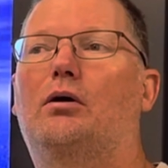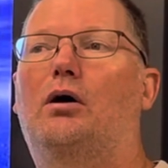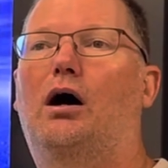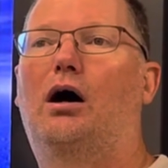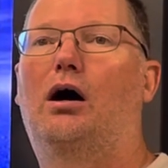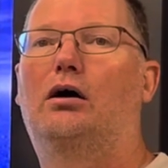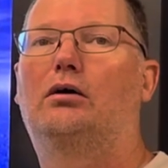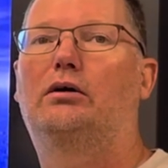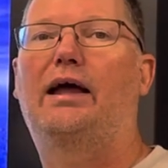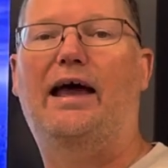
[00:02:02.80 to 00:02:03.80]
uh,
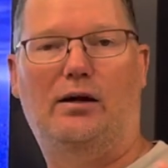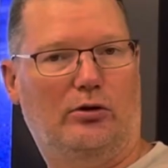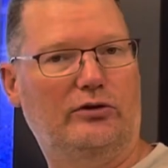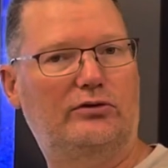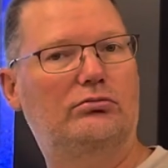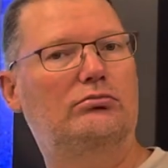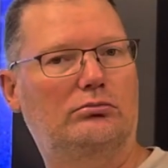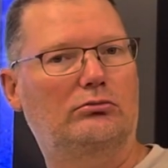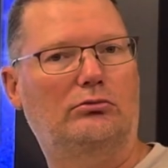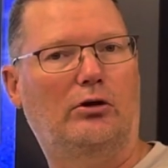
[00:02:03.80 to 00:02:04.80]
animals,
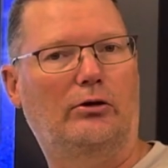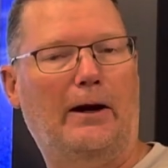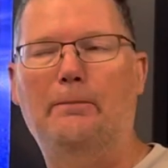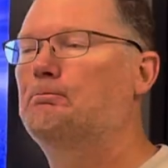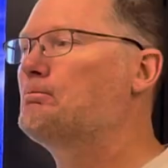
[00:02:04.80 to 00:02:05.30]
all right?